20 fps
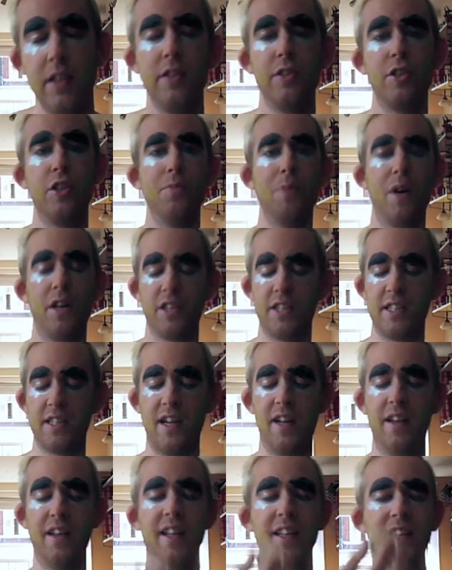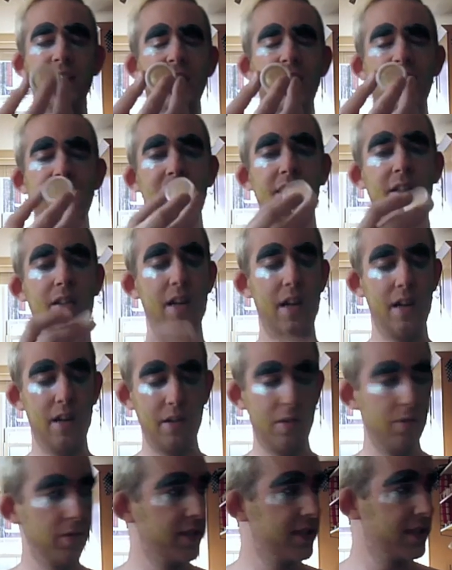too much sun, it's a nice little colour called